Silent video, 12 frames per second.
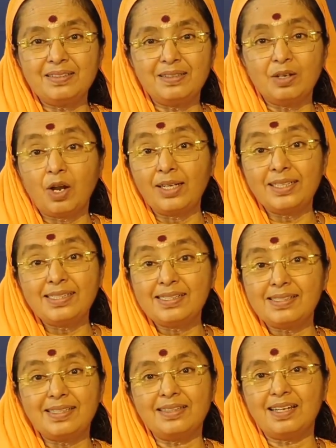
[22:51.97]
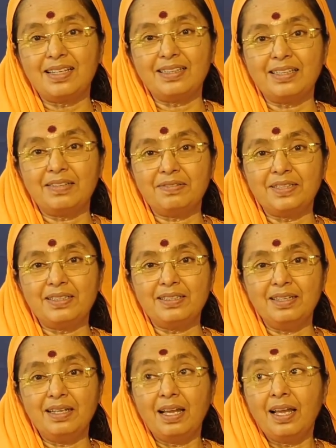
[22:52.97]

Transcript: the goddess Sita Devi,